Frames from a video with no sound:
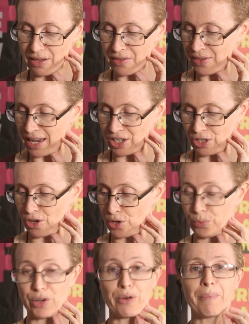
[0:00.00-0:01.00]
they show that
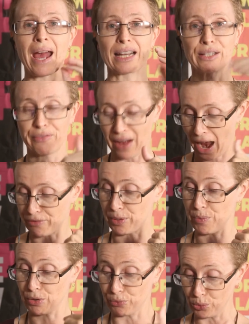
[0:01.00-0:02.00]
we're about as far from
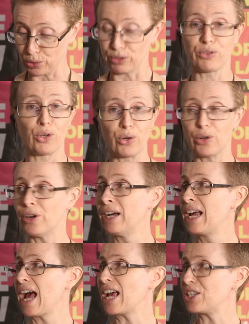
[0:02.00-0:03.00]
the rule of law
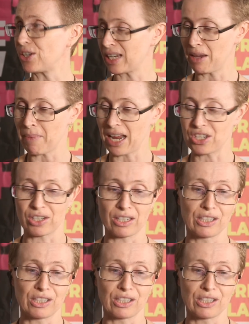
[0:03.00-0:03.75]
as you can imagine.